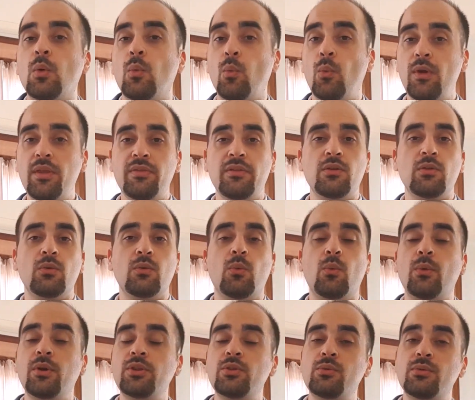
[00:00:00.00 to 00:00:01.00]
with you
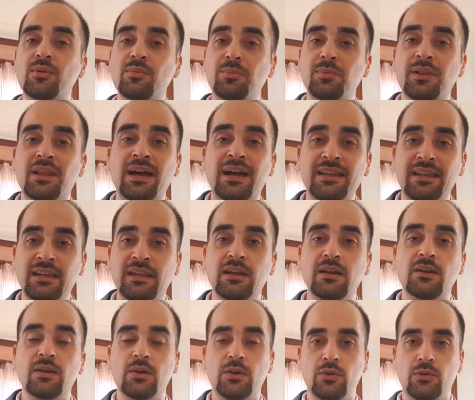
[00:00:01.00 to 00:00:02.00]
when you are planning
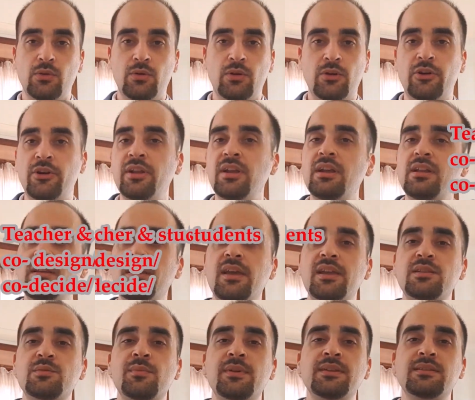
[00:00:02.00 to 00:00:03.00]
your learning
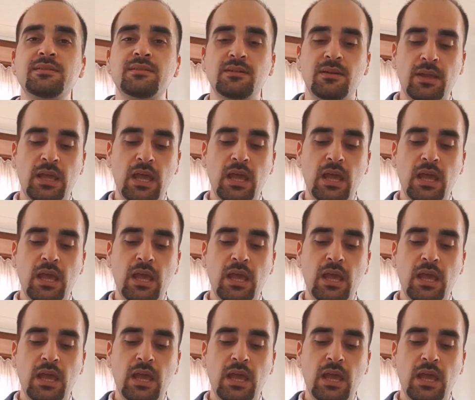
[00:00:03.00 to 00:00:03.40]
engagements,